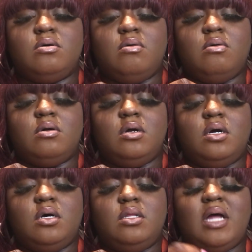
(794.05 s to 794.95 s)
or
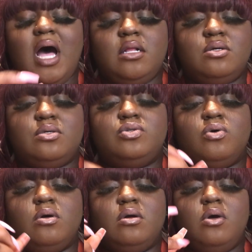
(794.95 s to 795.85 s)
uh, dollars
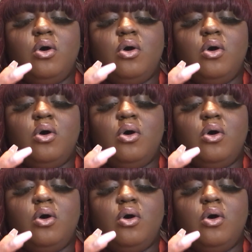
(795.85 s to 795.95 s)
or